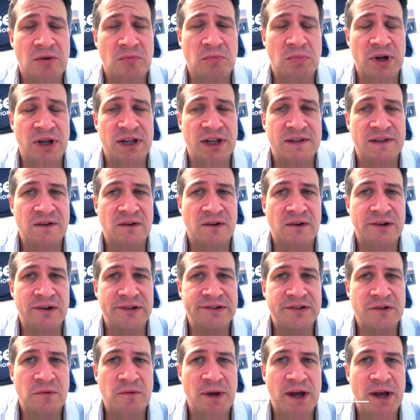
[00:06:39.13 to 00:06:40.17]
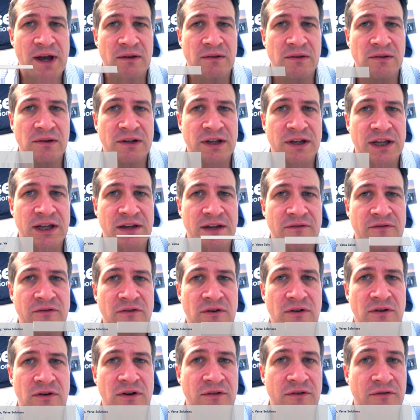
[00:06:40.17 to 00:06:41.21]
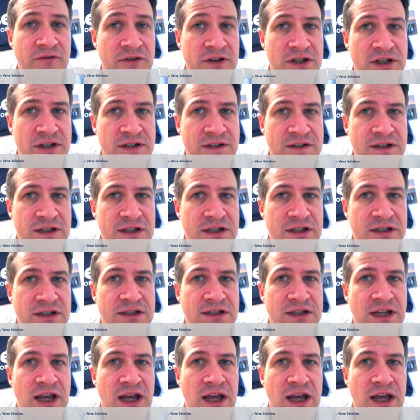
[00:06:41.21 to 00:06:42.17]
but it's also about looking for efficiencies